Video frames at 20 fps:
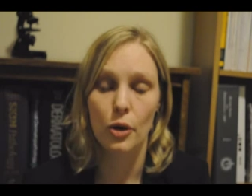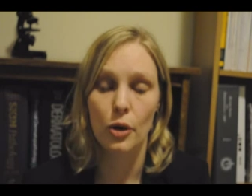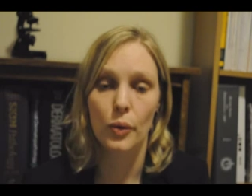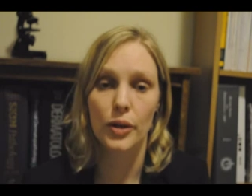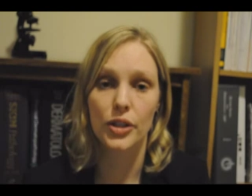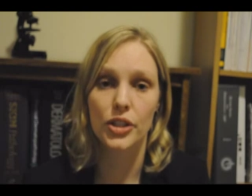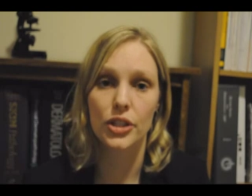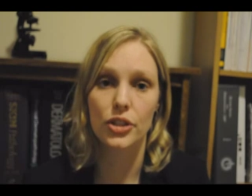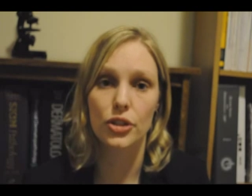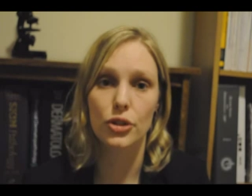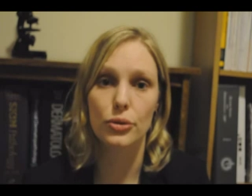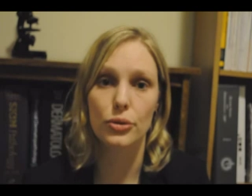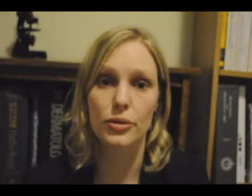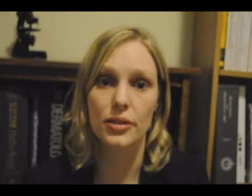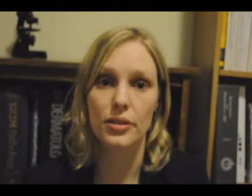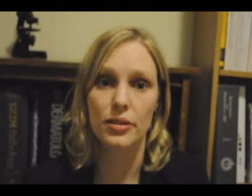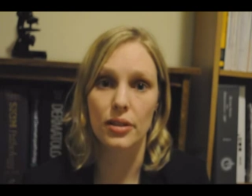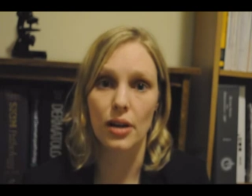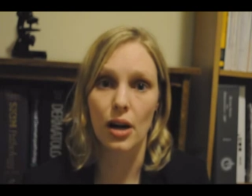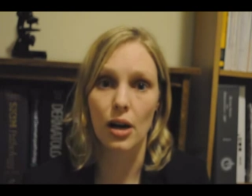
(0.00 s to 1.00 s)
which
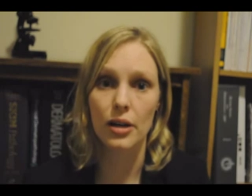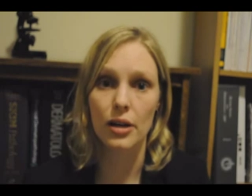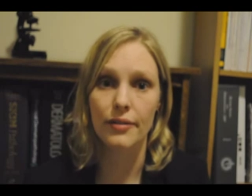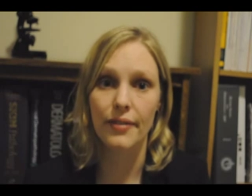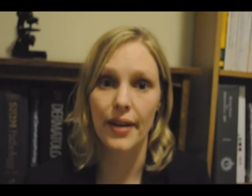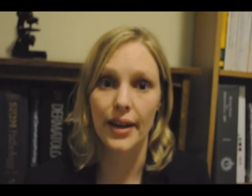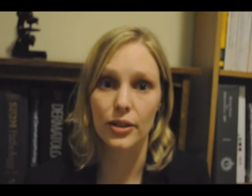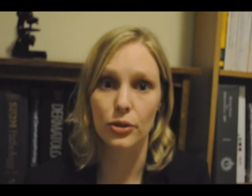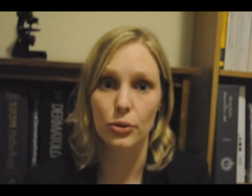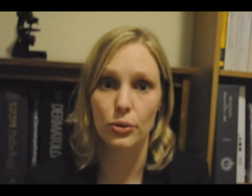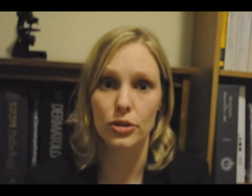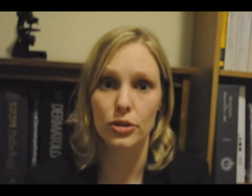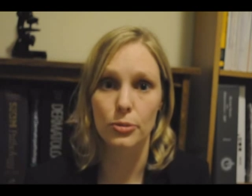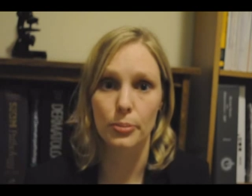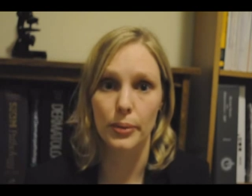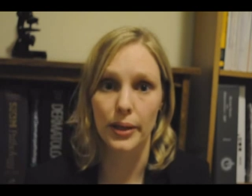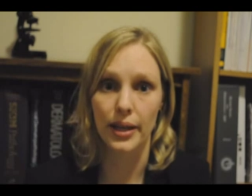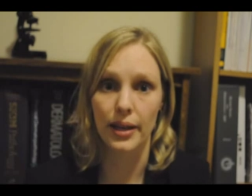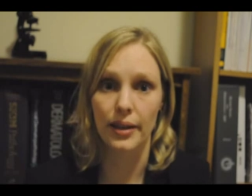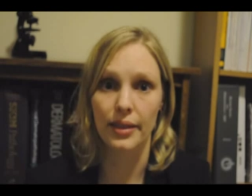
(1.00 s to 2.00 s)
induces an artifactual
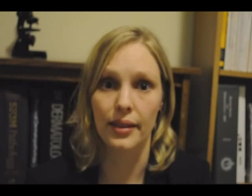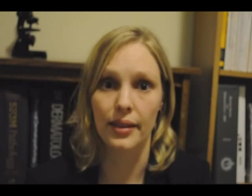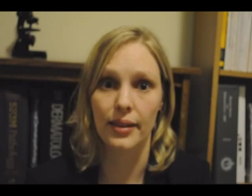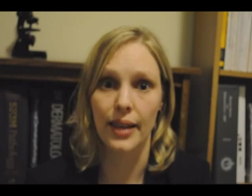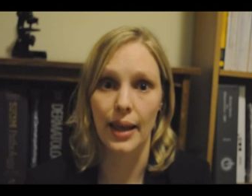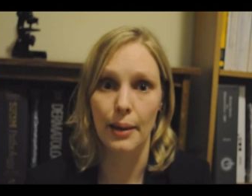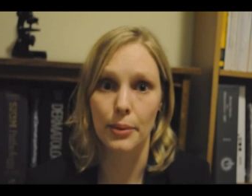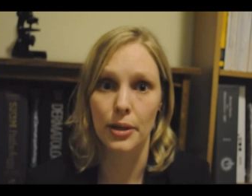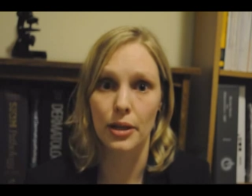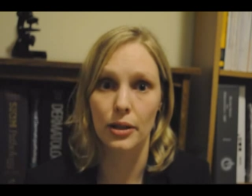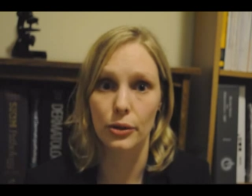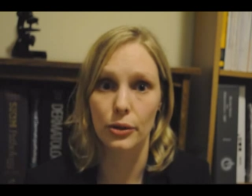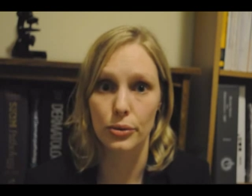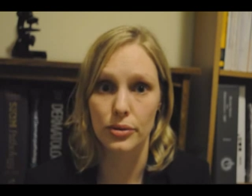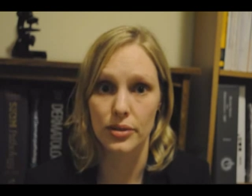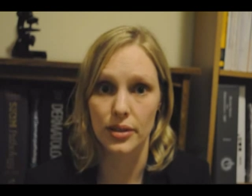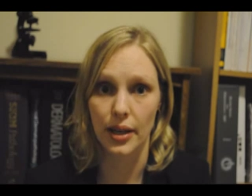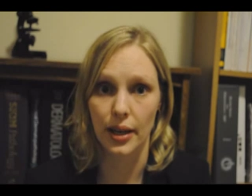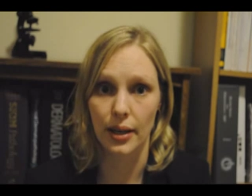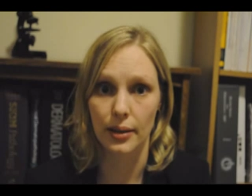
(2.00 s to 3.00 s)
split at the lamina
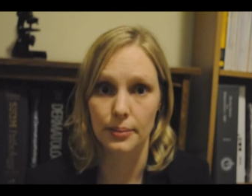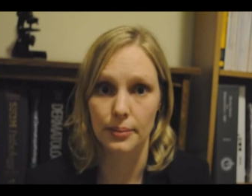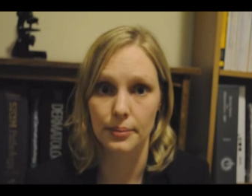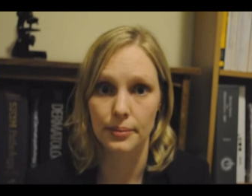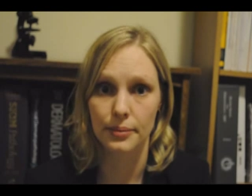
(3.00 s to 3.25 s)
lucida.